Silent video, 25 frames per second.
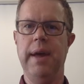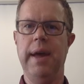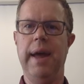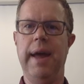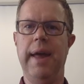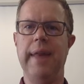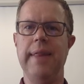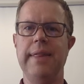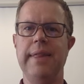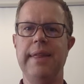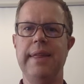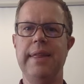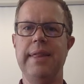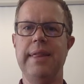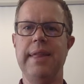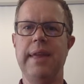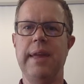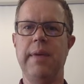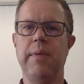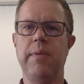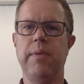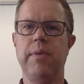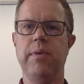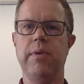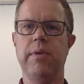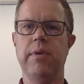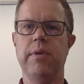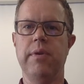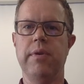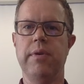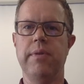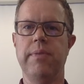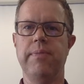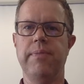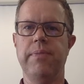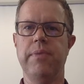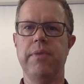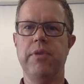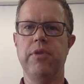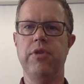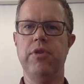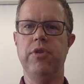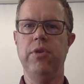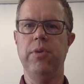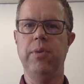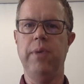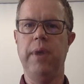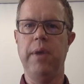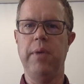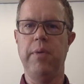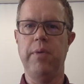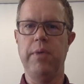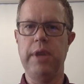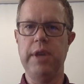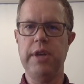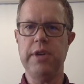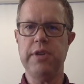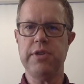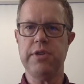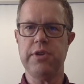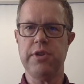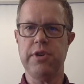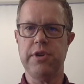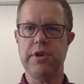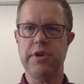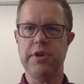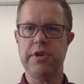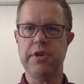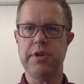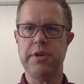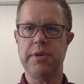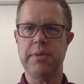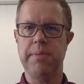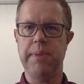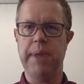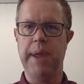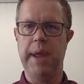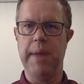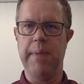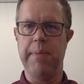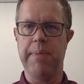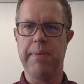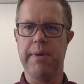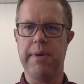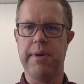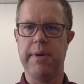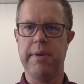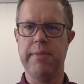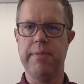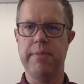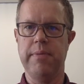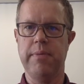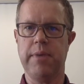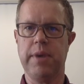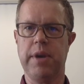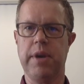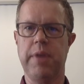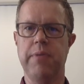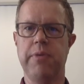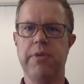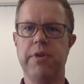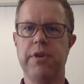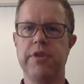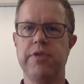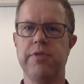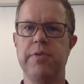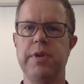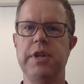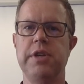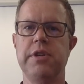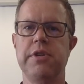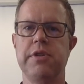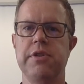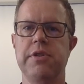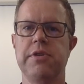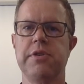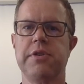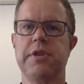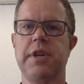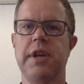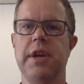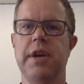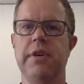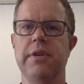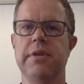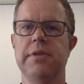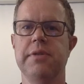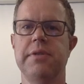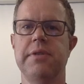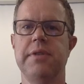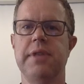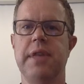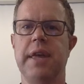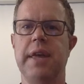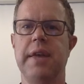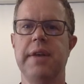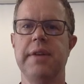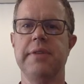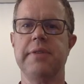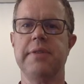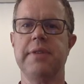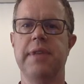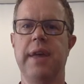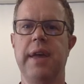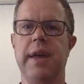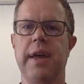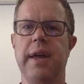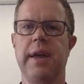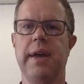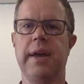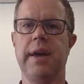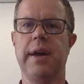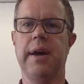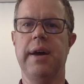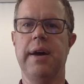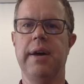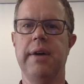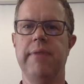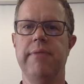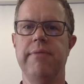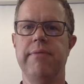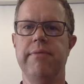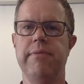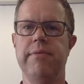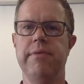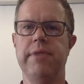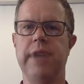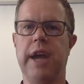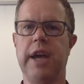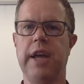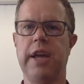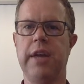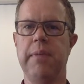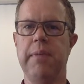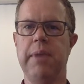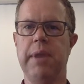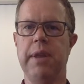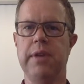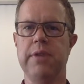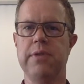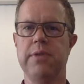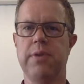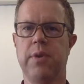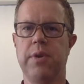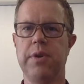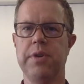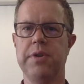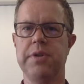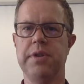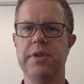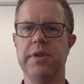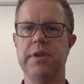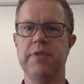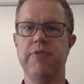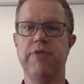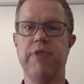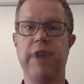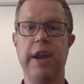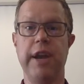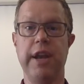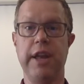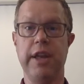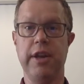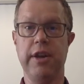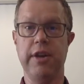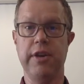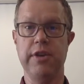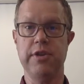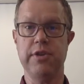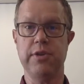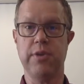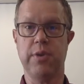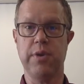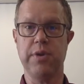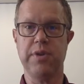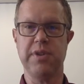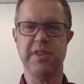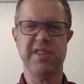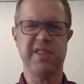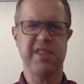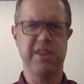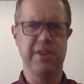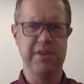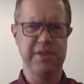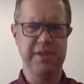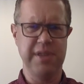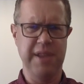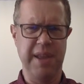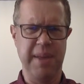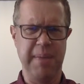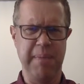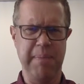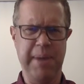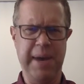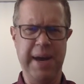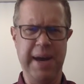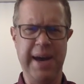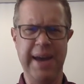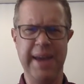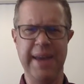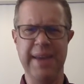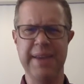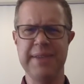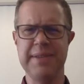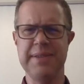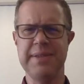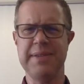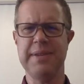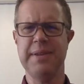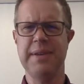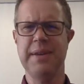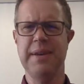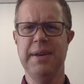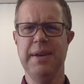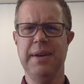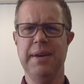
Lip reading: and then they will do a research paper. We're going to teach research skills, things like documenting sources, finding good sources, understanding bias,